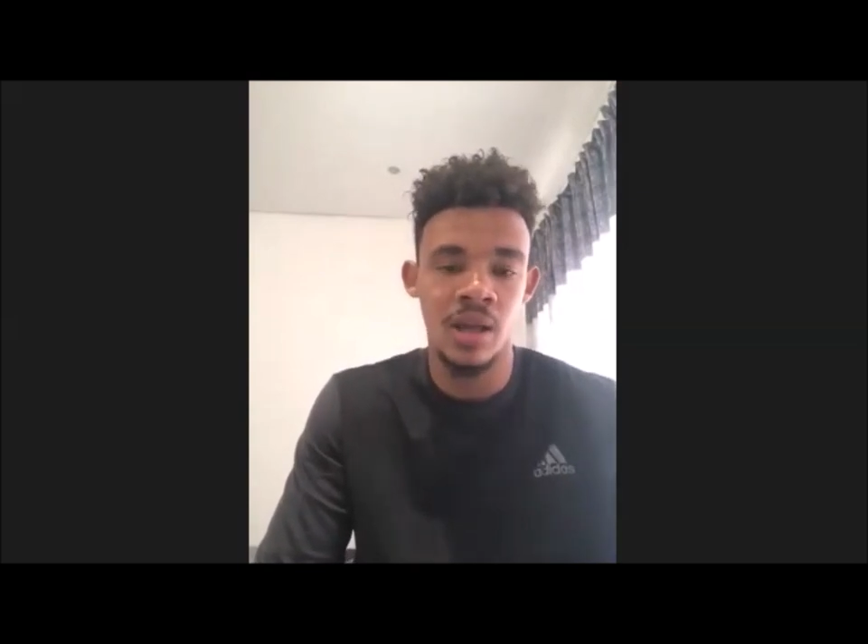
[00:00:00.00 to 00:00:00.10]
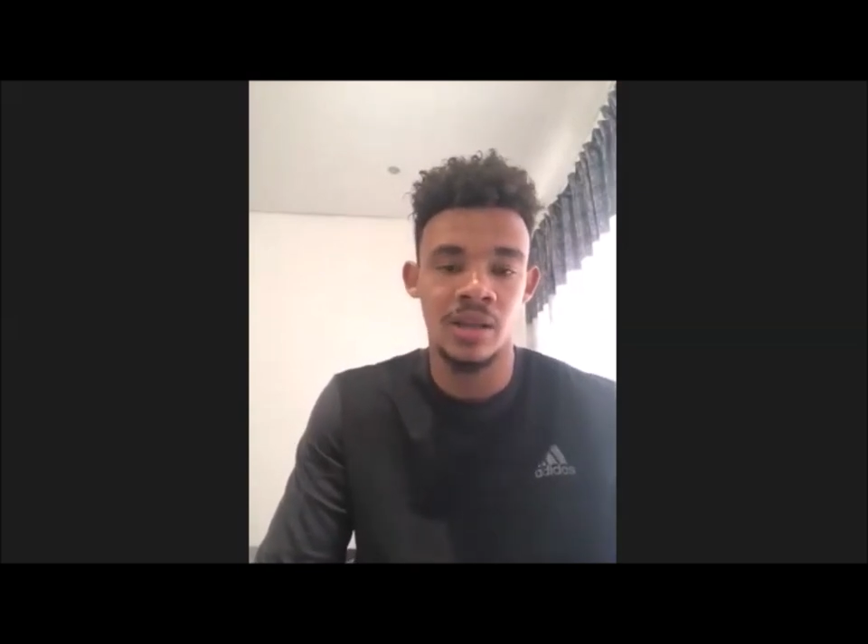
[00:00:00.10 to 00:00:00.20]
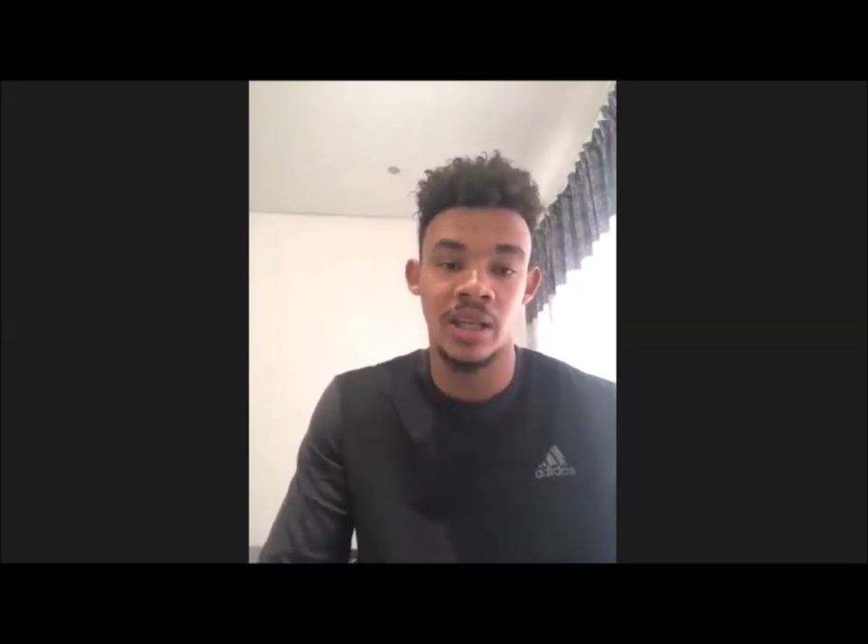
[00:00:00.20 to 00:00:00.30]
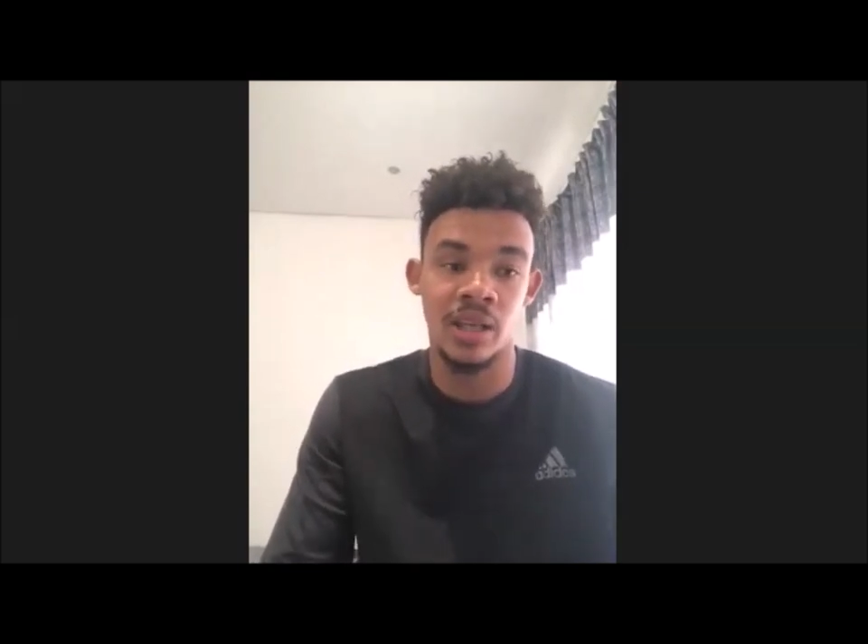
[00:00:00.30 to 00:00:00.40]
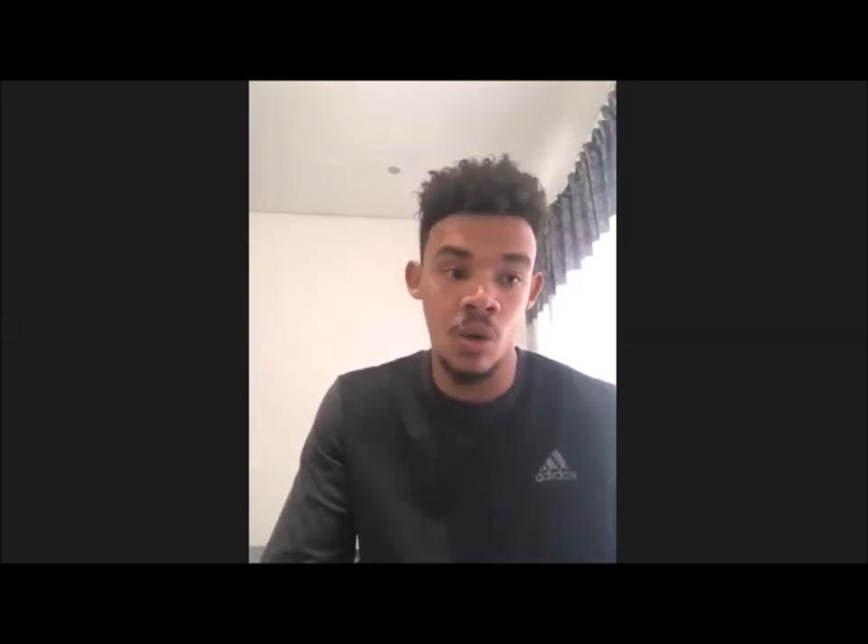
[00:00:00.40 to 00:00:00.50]

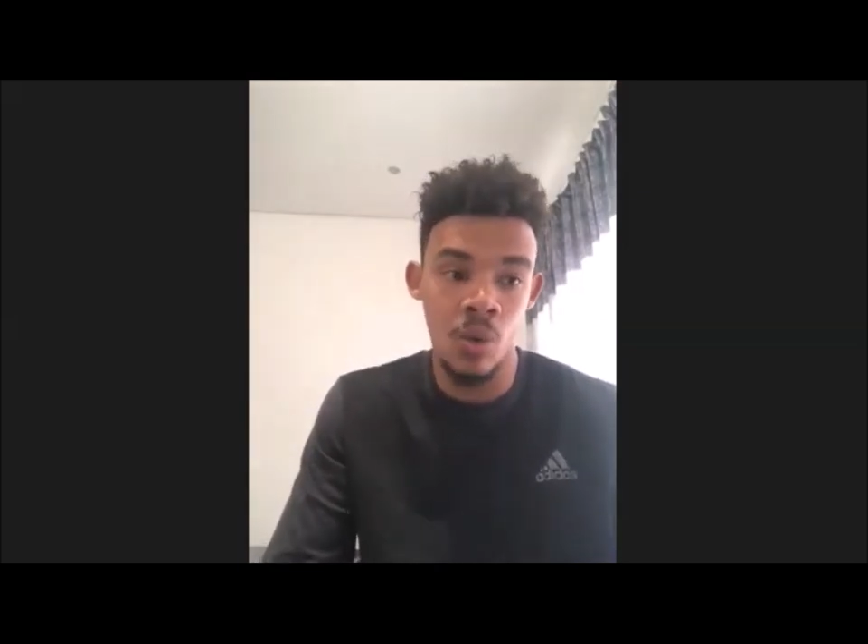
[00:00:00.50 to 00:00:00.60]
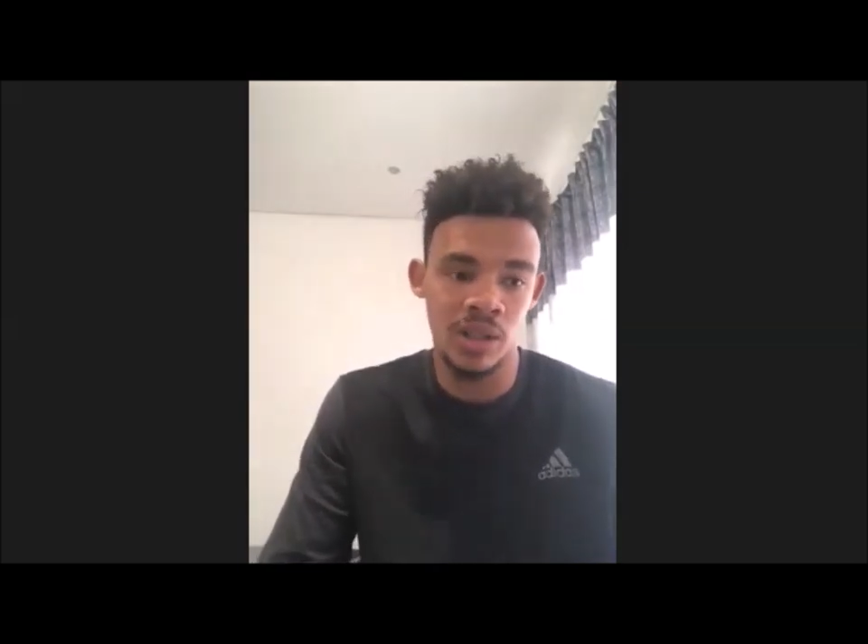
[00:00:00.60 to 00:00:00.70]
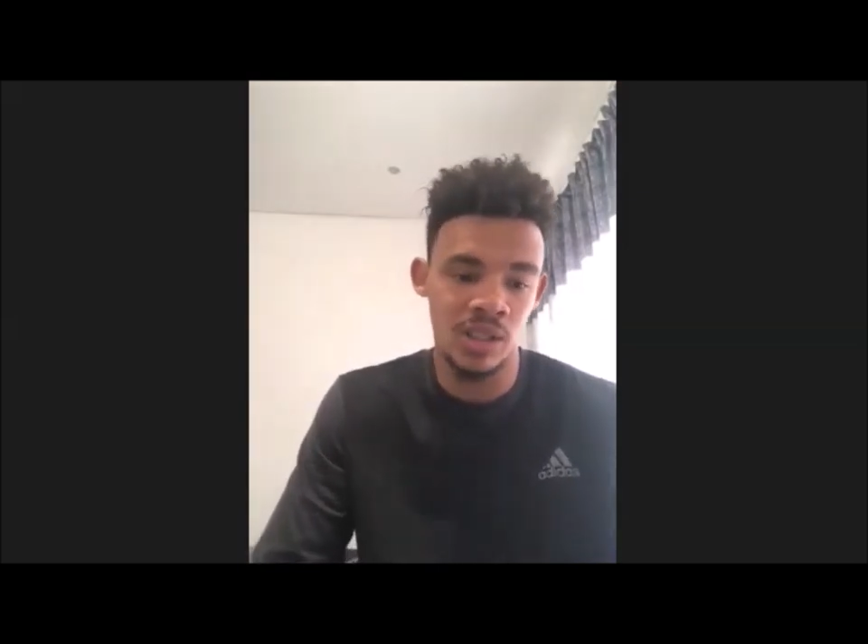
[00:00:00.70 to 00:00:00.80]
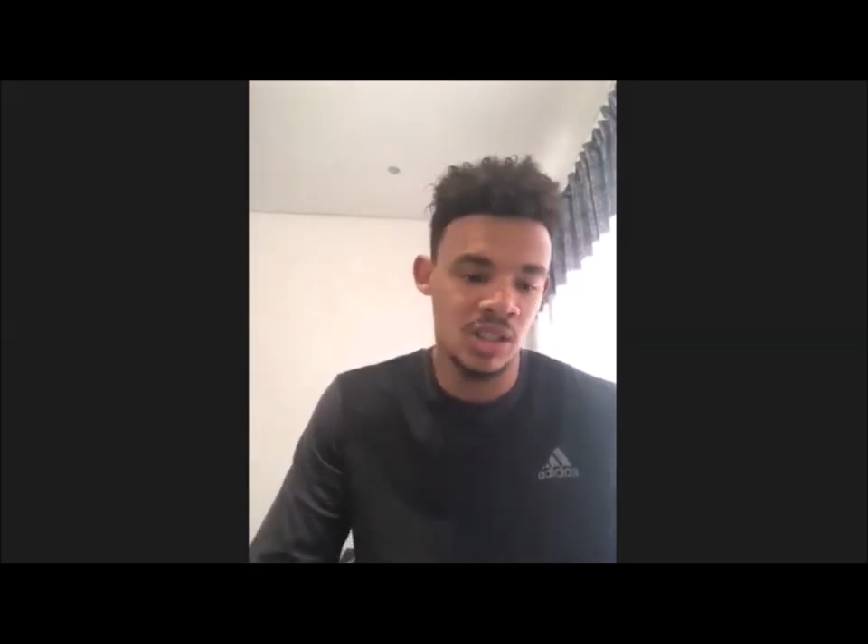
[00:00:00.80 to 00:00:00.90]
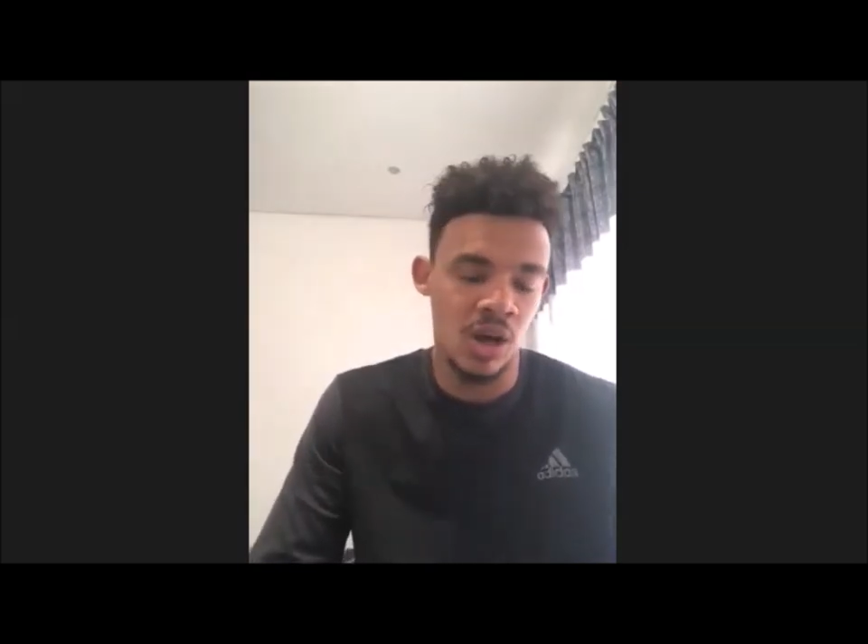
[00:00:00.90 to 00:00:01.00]
they know what
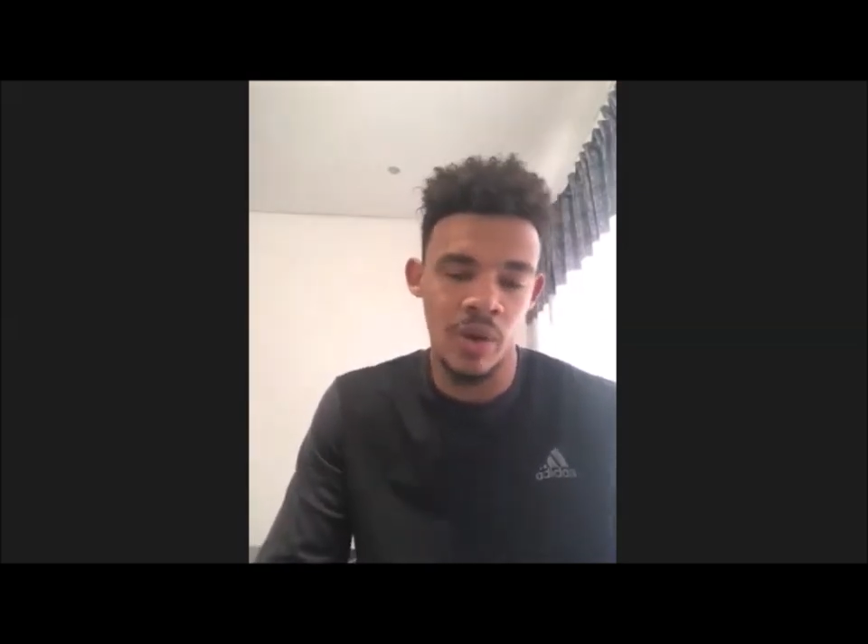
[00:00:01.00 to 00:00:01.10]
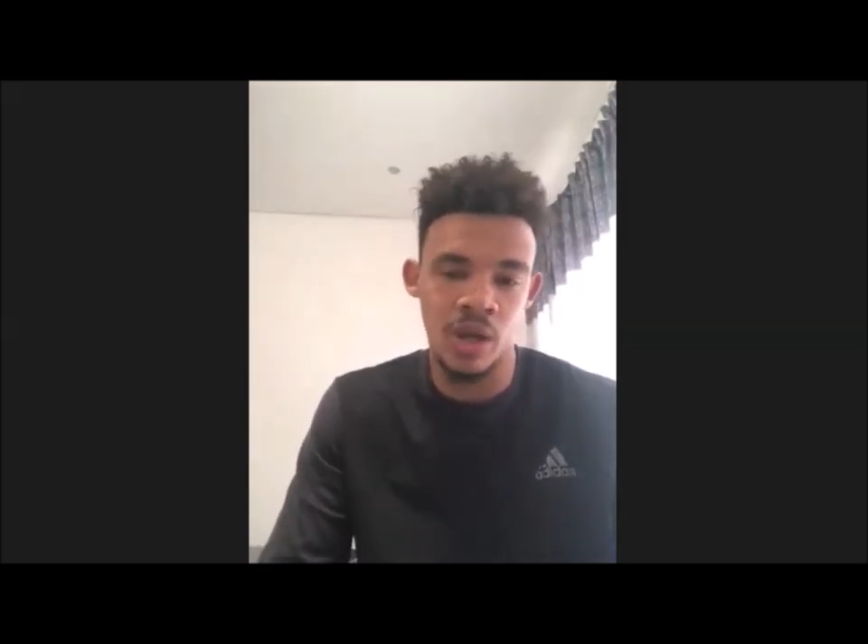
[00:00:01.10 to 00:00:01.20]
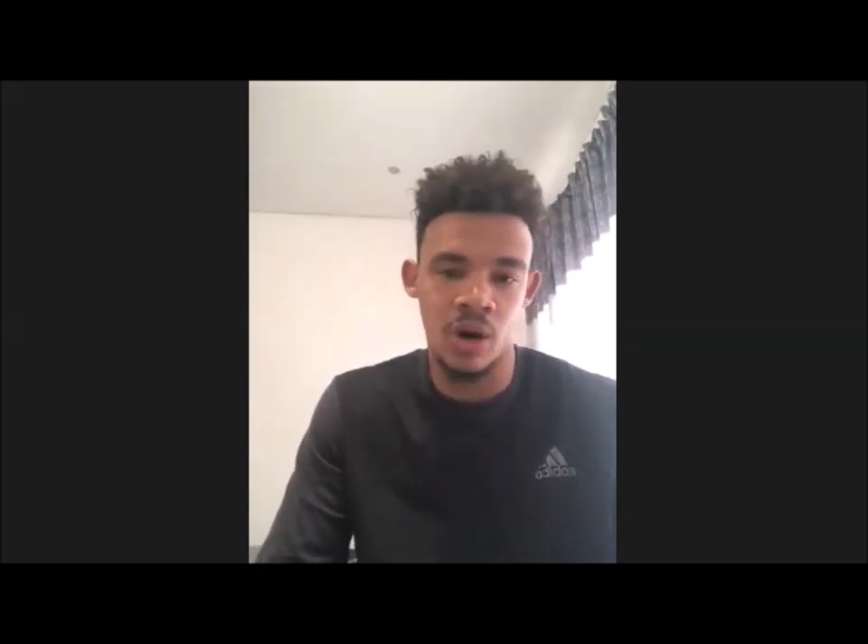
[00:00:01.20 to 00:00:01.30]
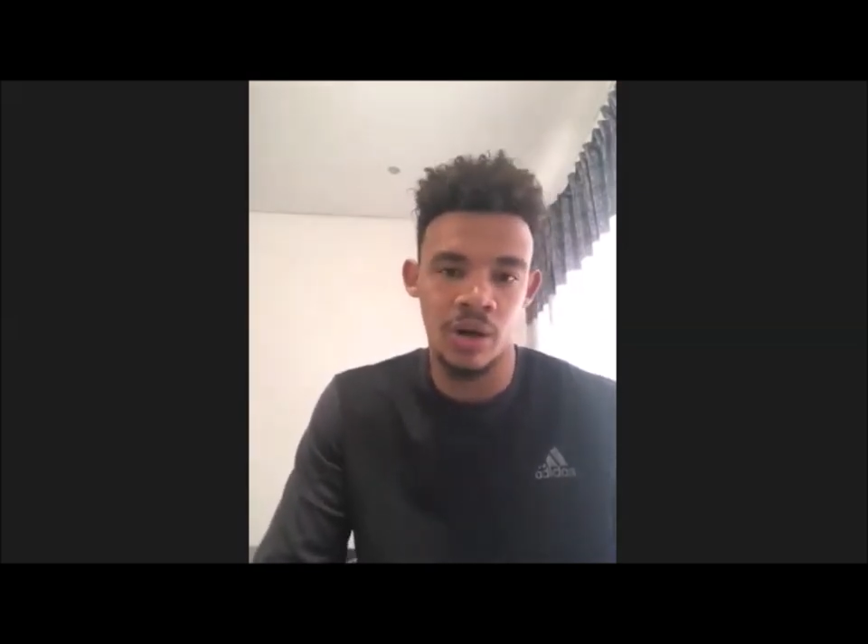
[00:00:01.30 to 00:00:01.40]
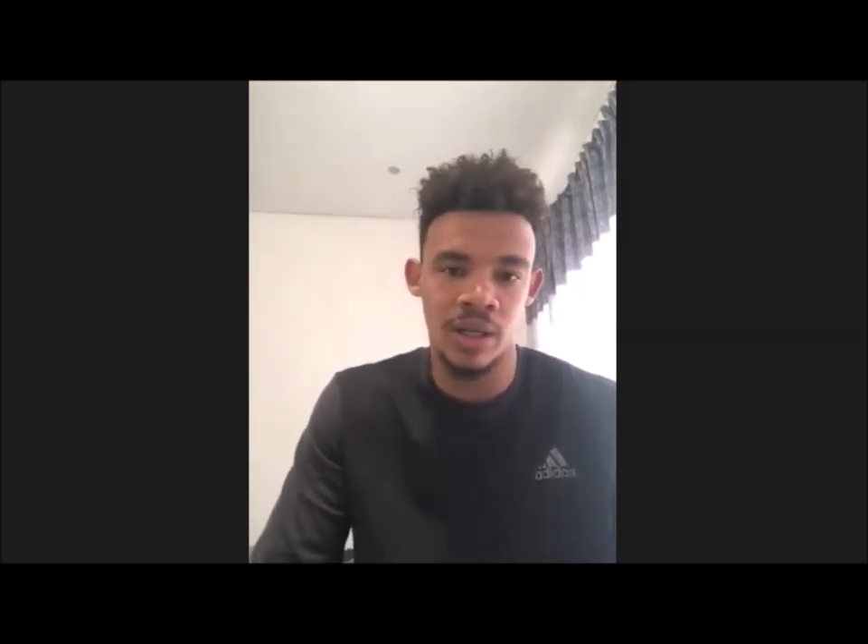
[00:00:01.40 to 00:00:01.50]
is going
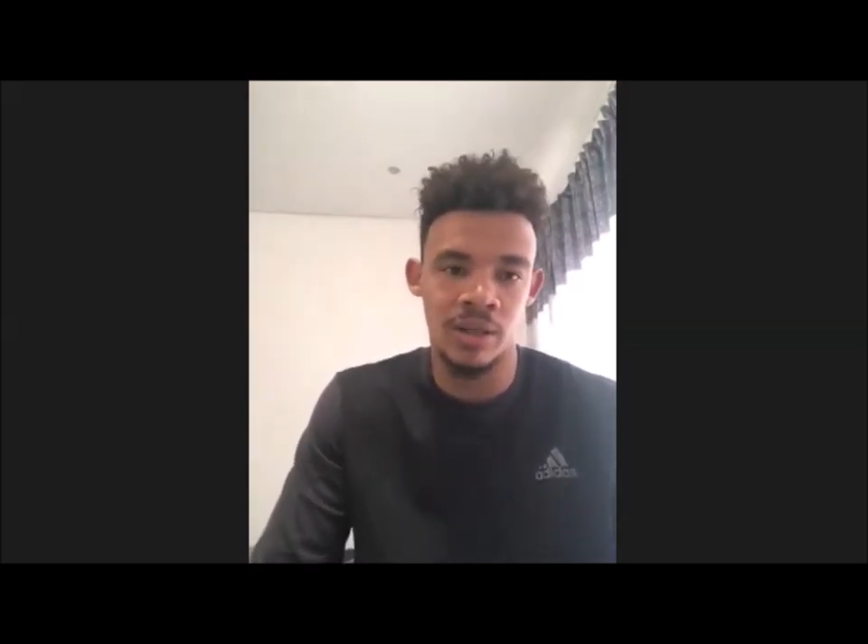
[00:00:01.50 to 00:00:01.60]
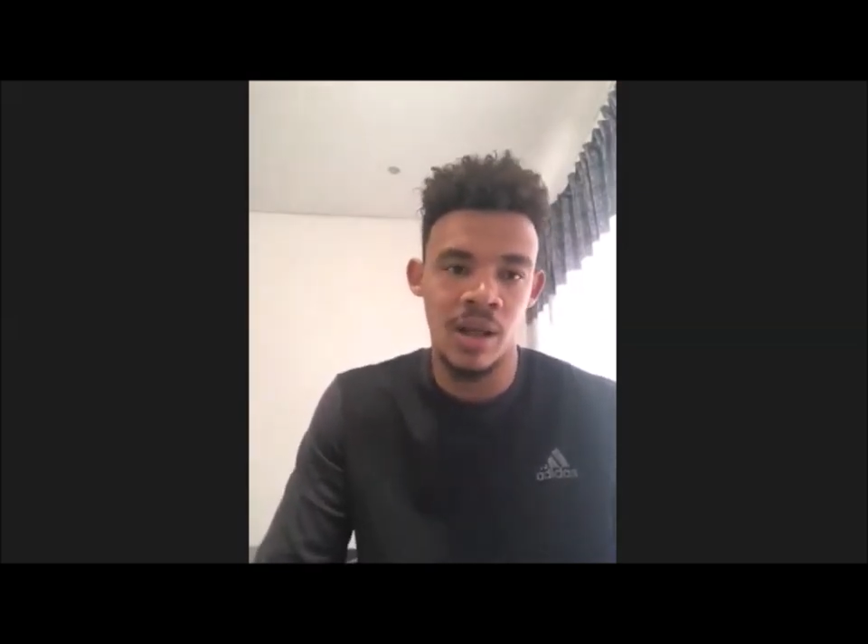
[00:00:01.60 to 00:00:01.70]
on, and